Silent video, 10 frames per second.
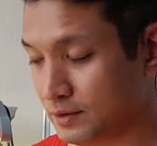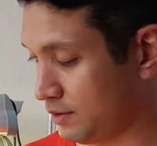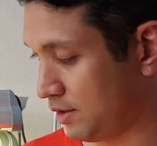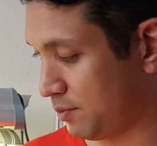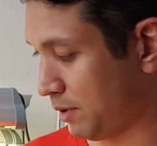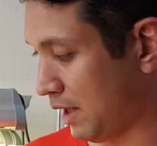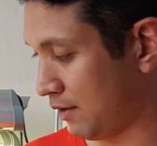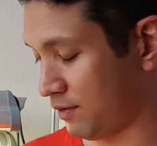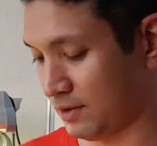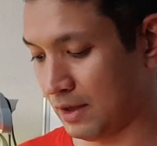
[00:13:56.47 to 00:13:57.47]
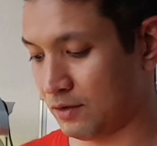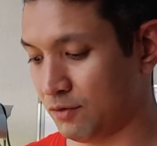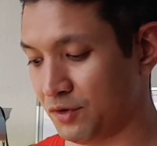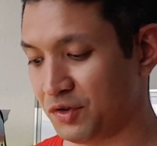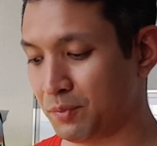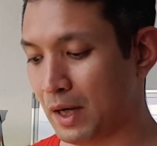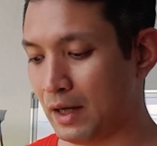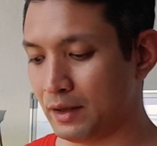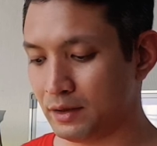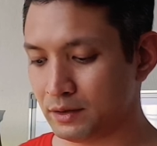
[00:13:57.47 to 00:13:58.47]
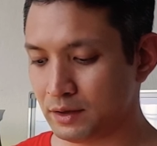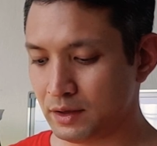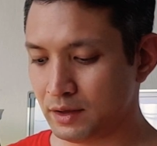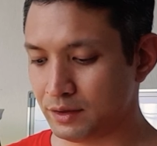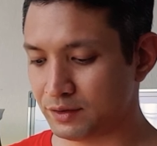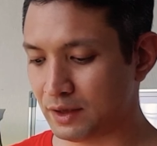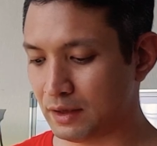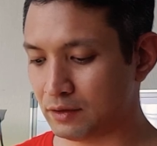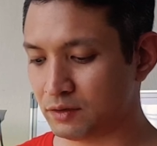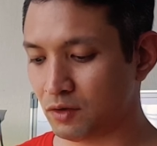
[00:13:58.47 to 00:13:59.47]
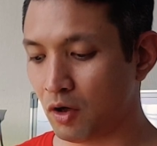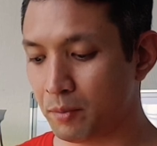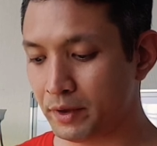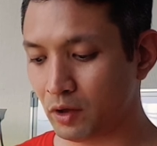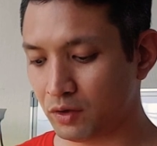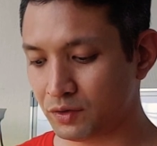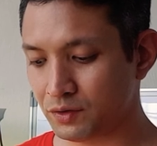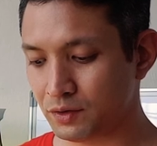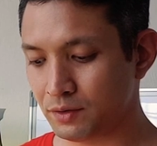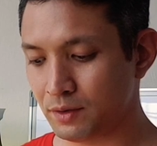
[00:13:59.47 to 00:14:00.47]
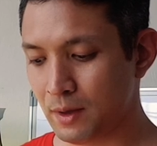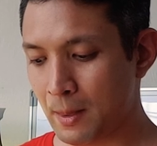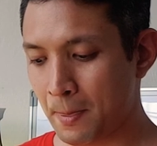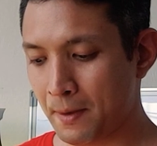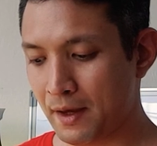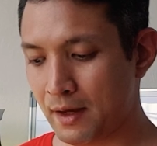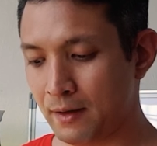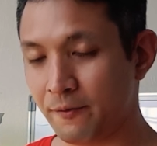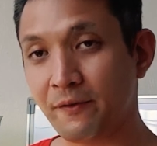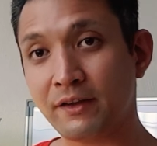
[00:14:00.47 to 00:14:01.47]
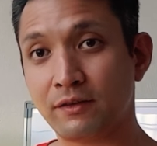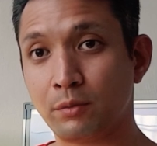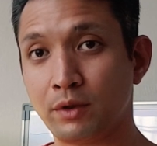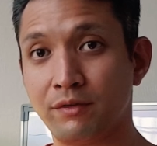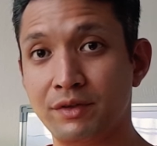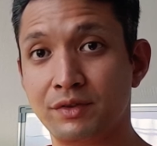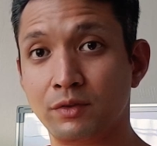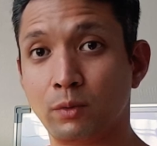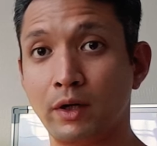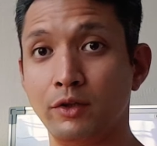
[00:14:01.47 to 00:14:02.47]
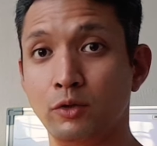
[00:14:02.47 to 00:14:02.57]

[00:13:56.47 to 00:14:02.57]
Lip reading: these plants start to respire, they start absorbing oxygen. And that's one of the reasons why you